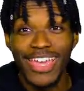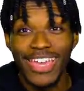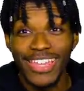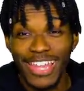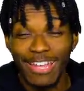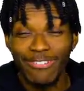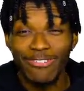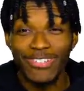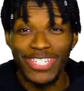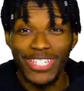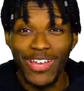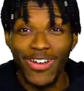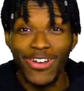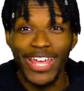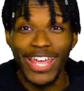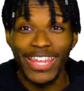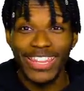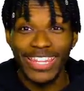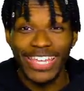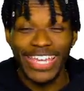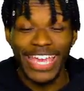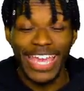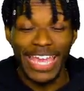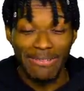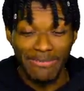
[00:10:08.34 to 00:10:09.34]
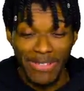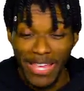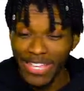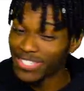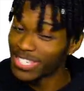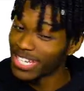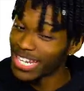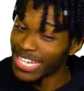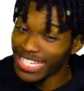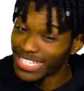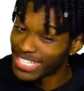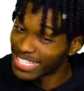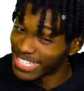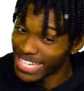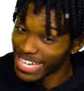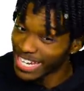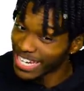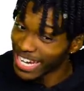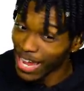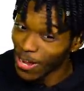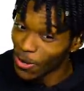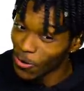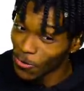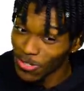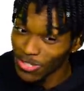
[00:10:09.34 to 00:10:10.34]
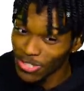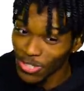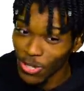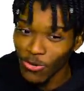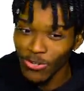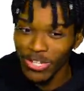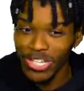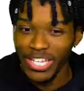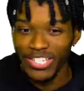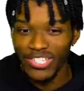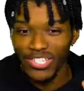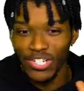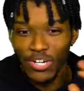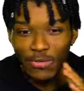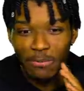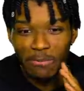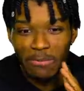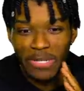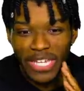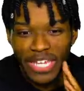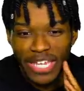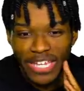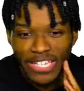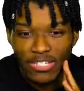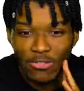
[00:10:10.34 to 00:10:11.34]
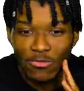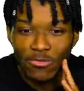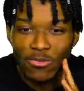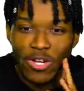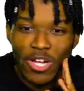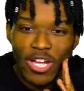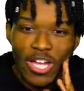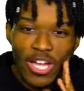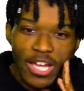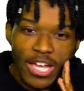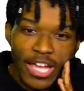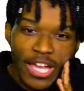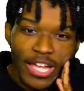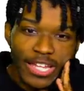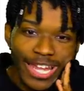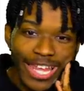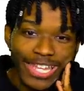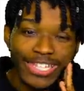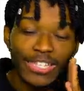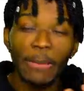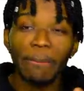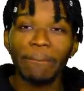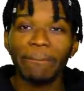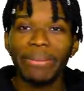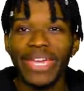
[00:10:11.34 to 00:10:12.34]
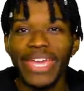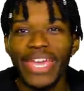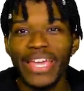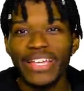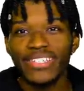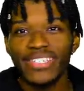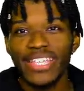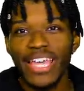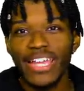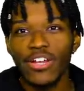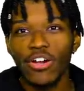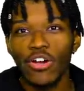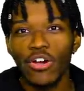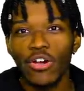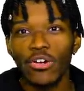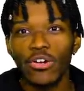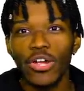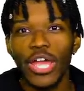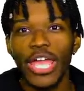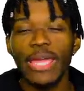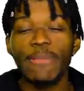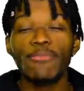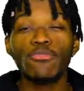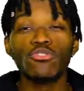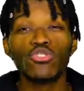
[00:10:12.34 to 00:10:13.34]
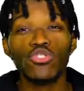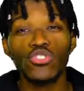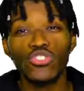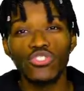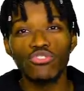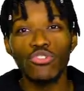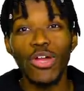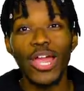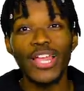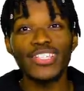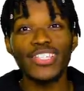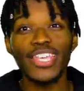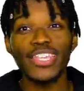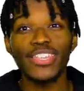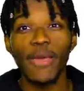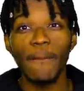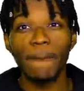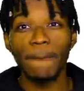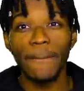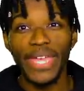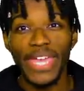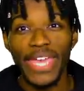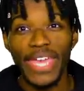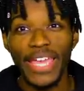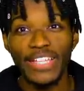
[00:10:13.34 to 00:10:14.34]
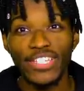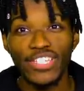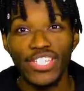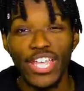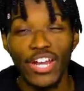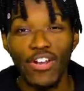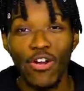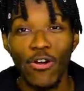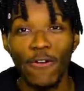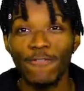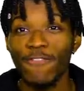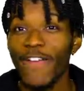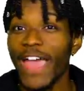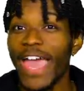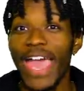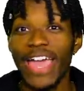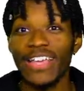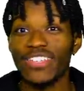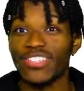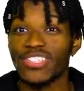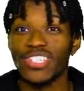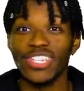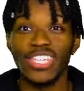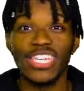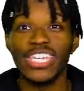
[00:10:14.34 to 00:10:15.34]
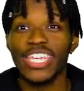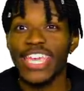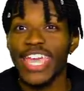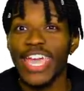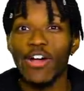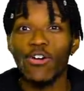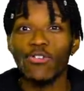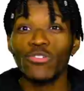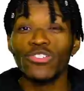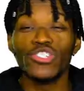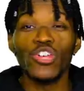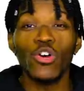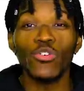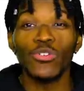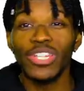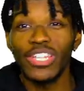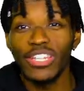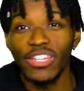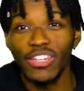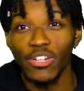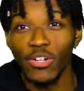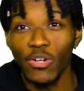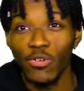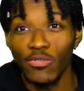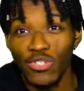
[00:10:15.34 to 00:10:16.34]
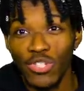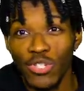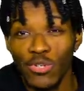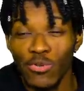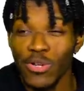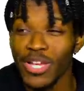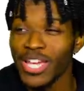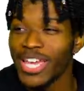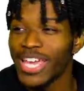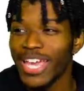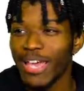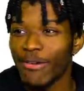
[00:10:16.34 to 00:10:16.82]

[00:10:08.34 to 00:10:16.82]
like we saw that in the game yesterday. He just cannot hold his own against certain bigs who and like the bigs that are able to stretch and the bigs that are fast. He can't hold his own either of those two.